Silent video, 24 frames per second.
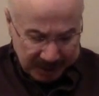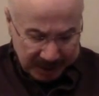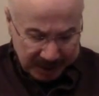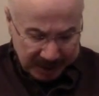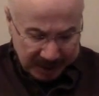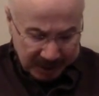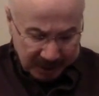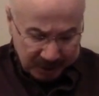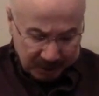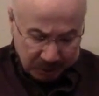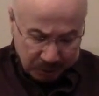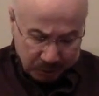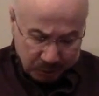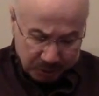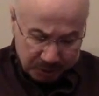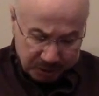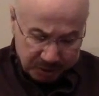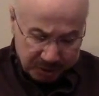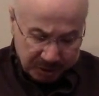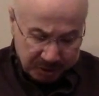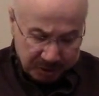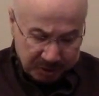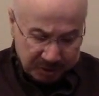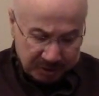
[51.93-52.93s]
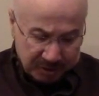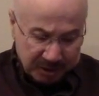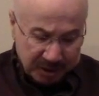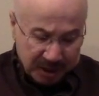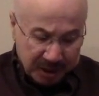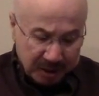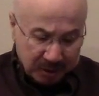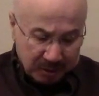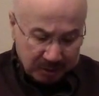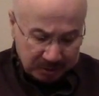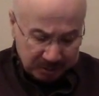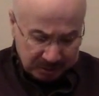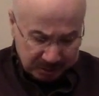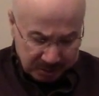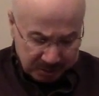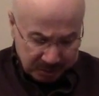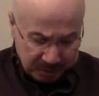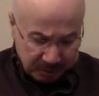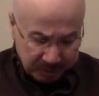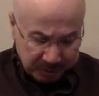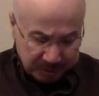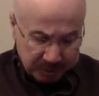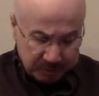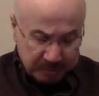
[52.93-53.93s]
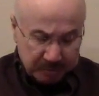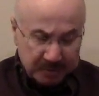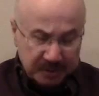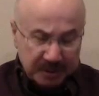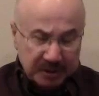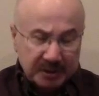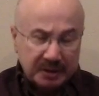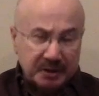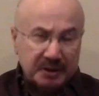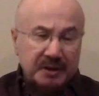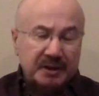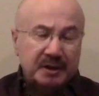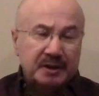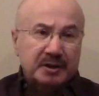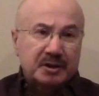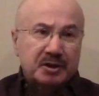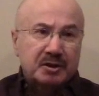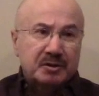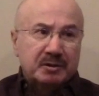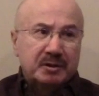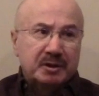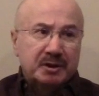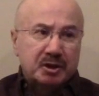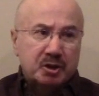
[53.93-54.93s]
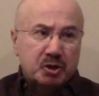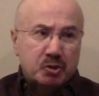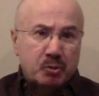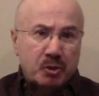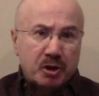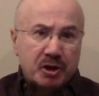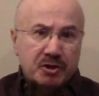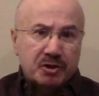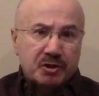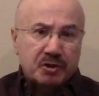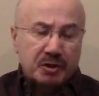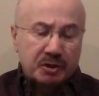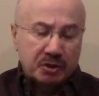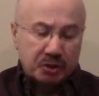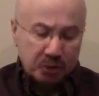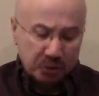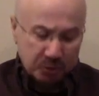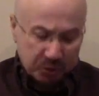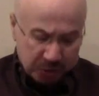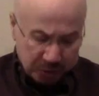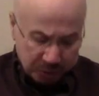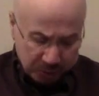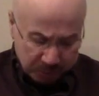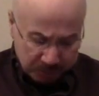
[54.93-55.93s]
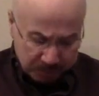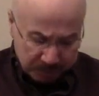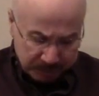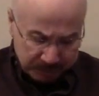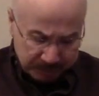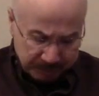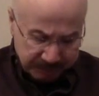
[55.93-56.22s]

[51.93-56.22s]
And of course here now it's going to be e- expressed on YouTube.